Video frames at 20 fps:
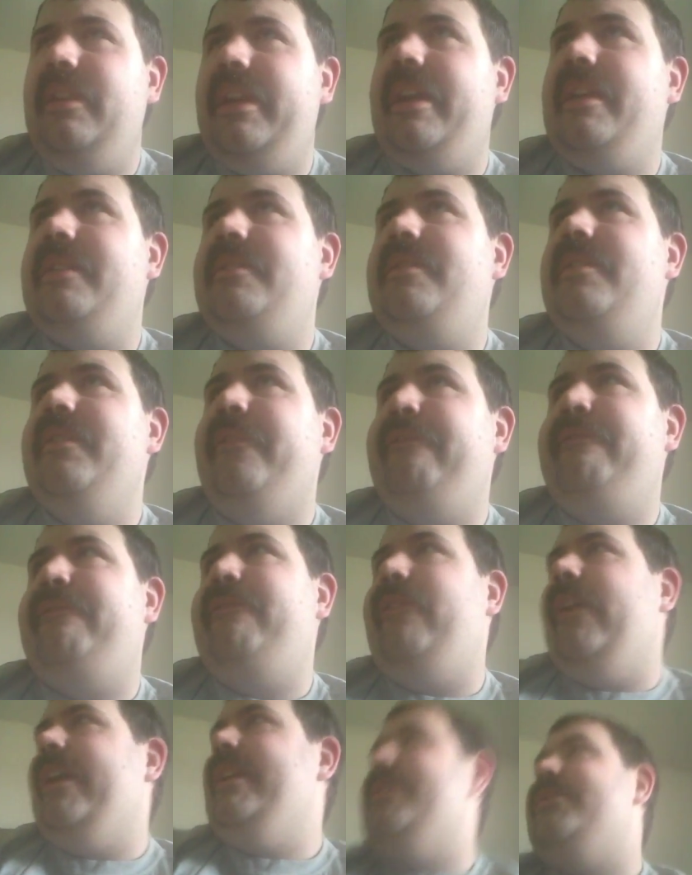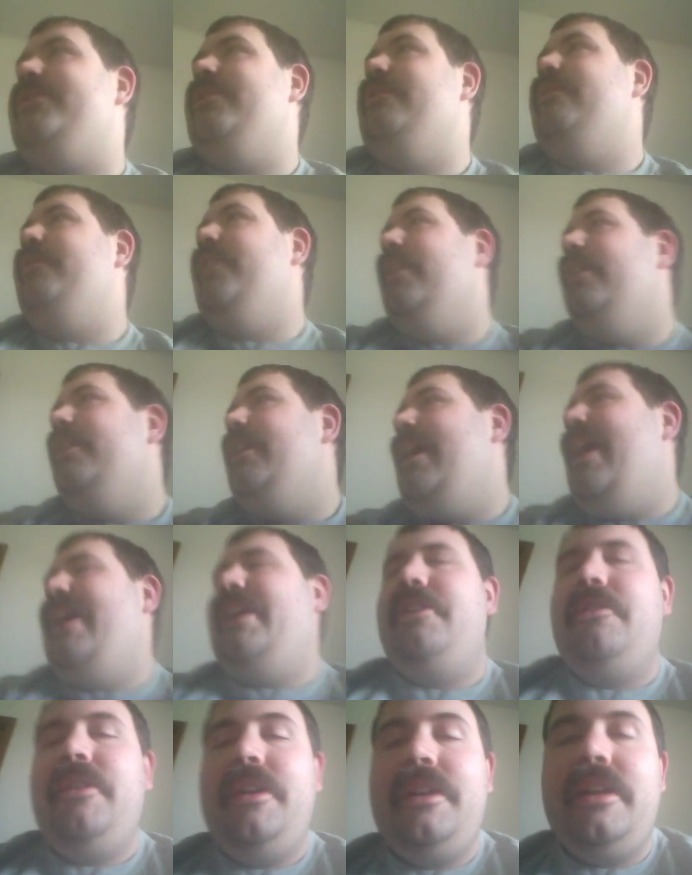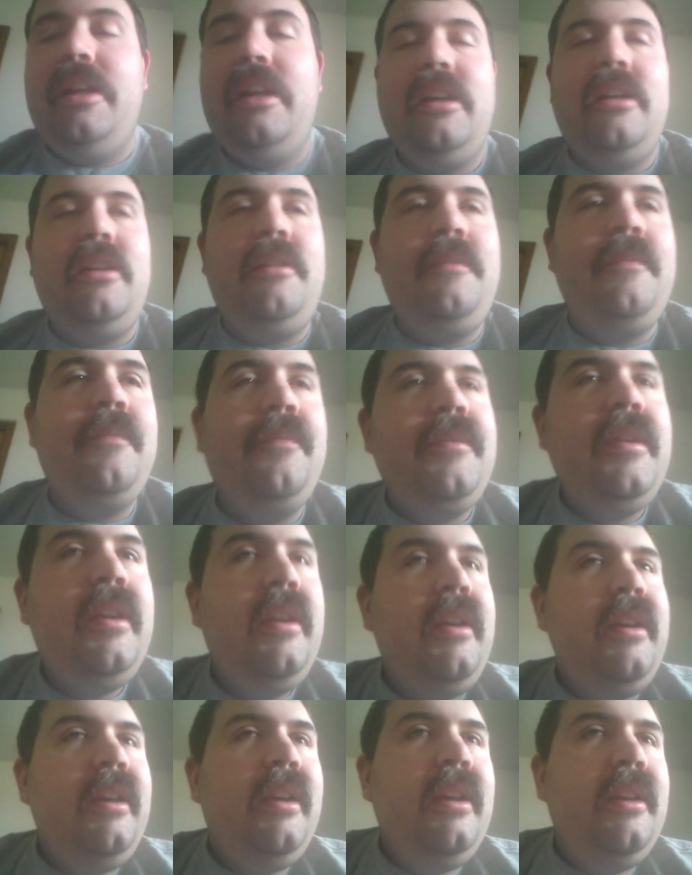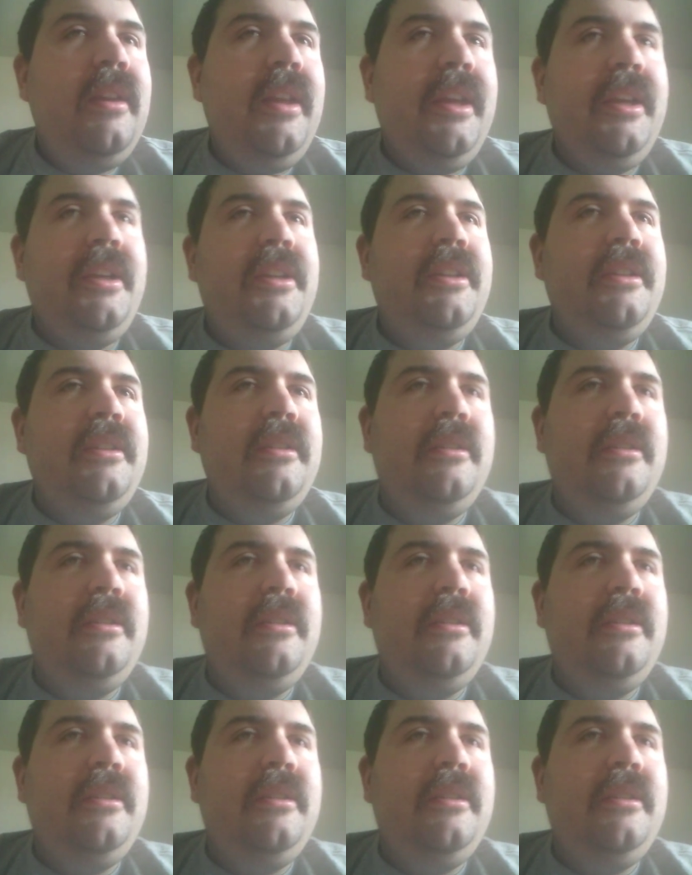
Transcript: like the fights are very accurate. Um, like